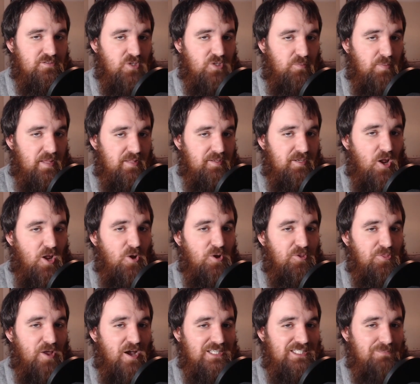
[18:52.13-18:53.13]
So let me know
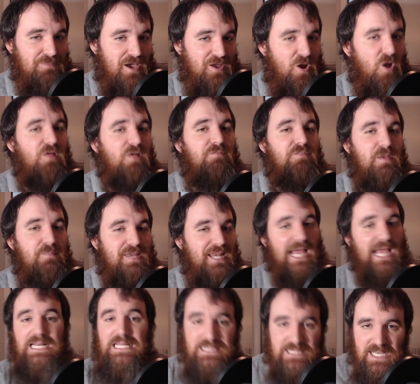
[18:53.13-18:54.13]
your thoughts about all of them and
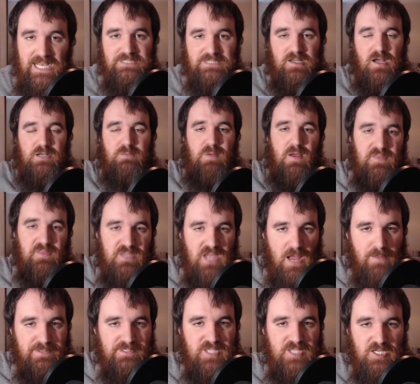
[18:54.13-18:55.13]
anything I talked about in the
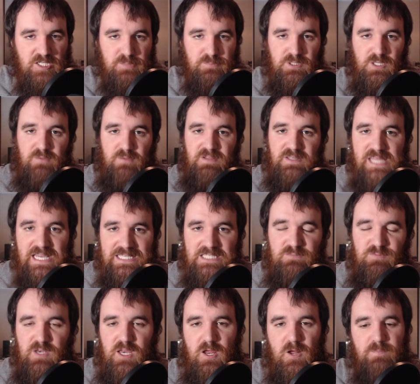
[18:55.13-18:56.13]
comments section below. If you like this
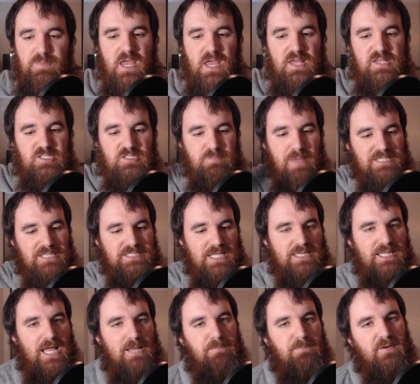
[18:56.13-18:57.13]
video, smash that
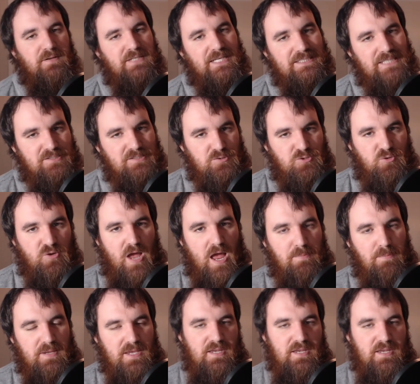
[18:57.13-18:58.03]
like button, hit that subscribe.